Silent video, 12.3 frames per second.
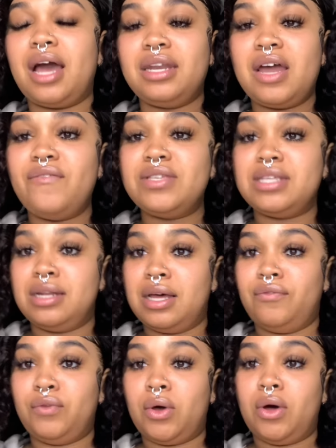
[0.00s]
Enough is
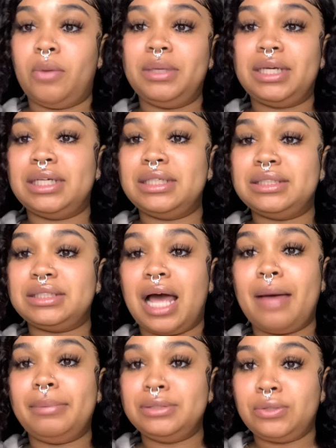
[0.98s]
enough, y'all, because
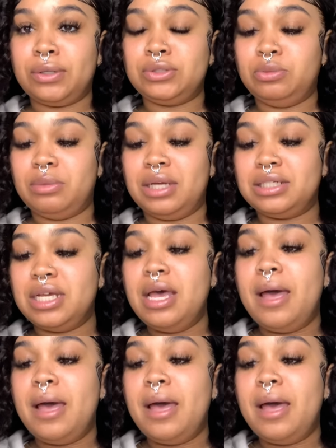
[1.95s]
I've been talking too much.